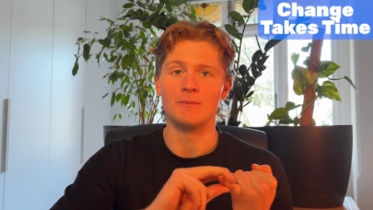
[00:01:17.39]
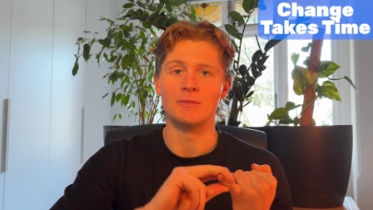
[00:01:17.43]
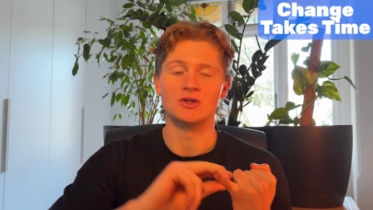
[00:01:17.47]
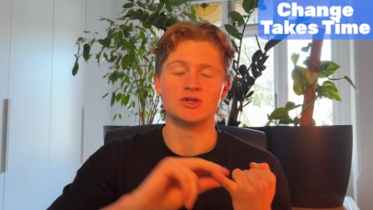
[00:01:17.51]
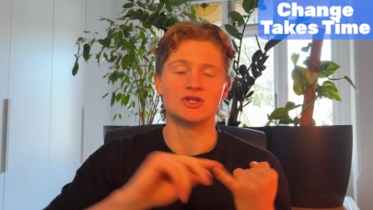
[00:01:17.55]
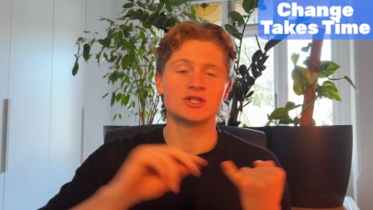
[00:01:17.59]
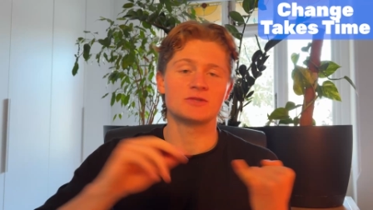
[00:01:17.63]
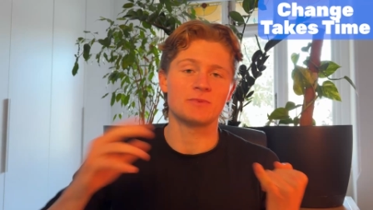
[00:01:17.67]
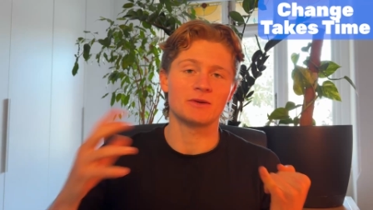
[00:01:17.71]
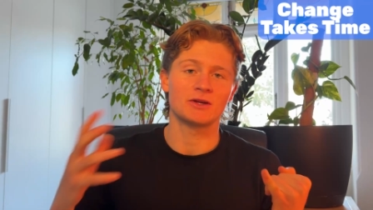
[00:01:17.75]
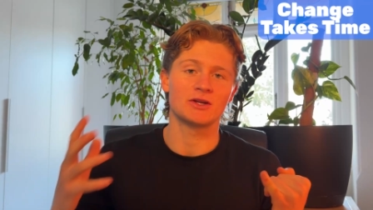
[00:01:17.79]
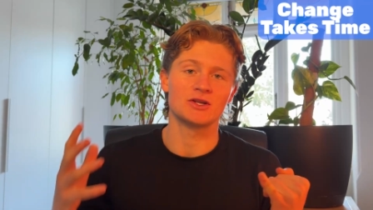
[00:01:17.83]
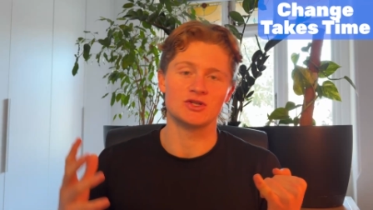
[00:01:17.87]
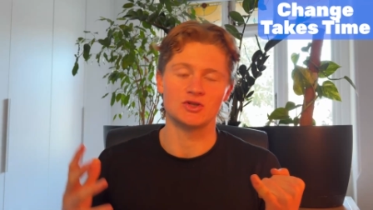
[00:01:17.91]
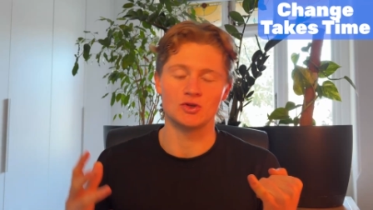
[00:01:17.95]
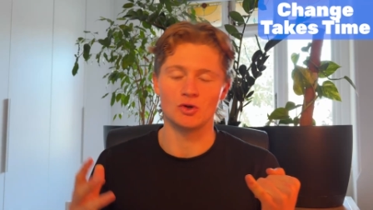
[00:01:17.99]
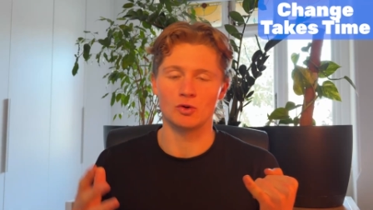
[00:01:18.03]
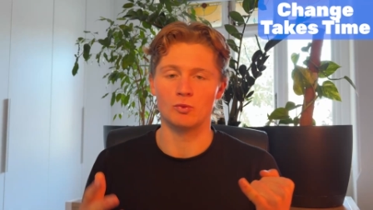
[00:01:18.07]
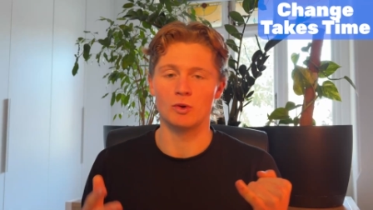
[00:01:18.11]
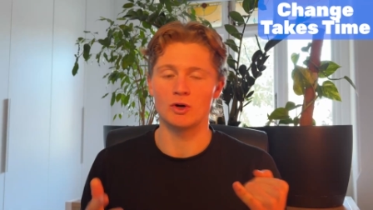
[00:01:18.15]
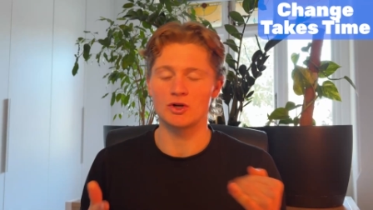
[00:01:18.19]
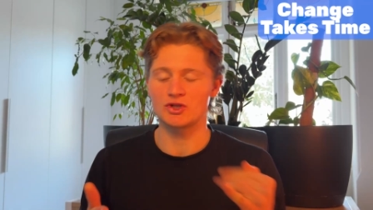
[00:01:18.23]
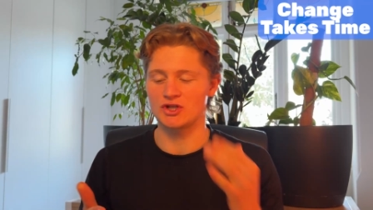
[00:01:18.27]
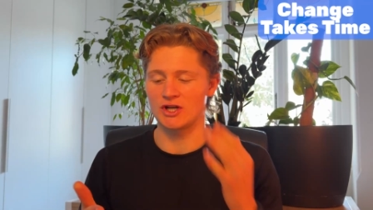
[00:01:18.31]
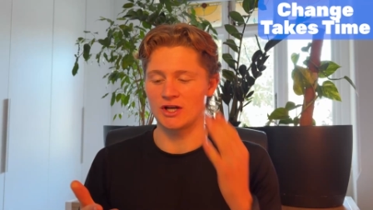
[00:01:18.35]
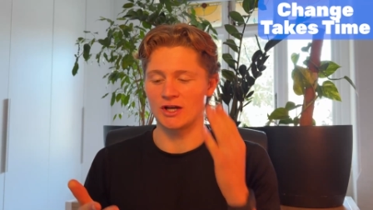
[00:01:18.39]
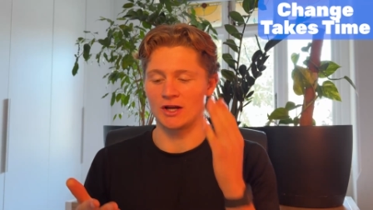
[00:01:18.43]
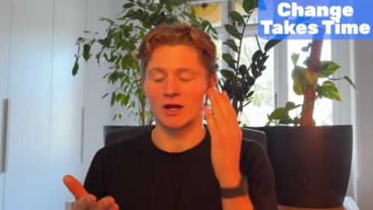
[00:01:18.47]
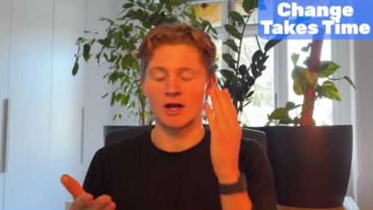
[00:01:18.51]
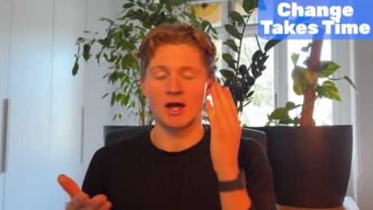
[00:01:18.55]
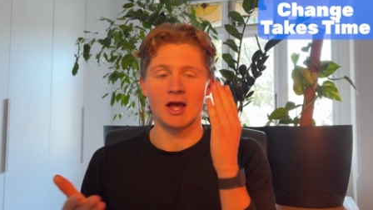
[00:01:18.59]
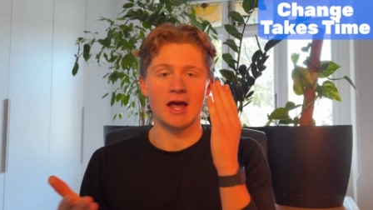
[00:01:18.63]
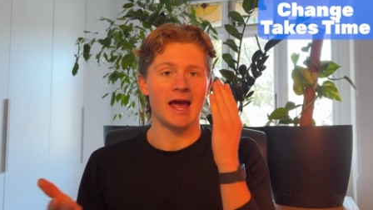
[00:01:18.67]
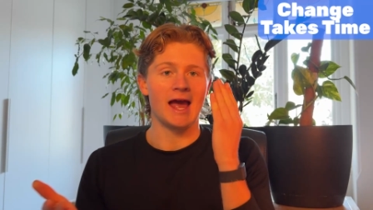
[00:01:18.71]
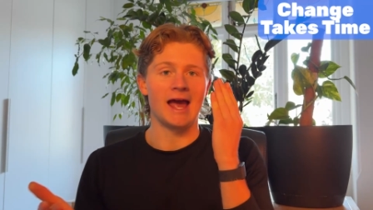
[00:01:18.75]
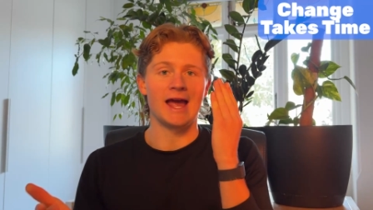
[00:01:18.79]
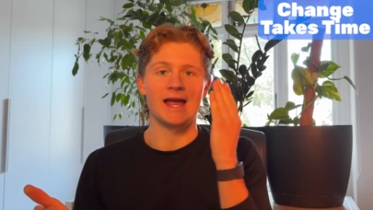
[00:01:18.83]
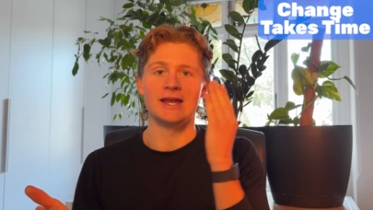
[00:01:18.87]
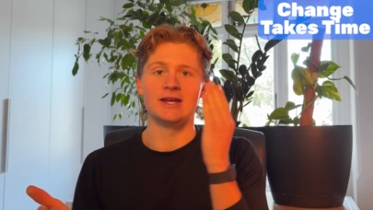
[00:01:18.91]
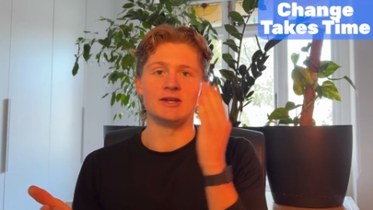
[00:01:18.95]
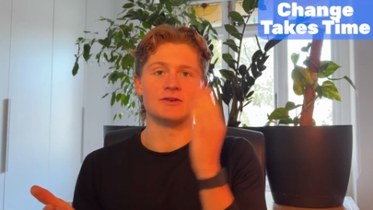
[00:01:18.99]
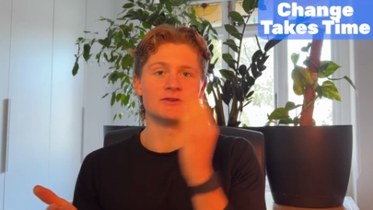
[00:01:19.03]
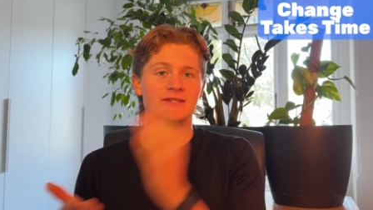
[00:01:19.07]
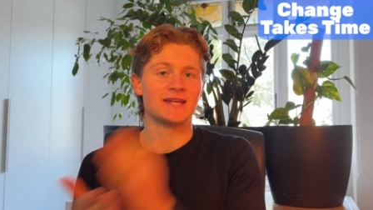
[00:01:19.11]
but just because you're watching a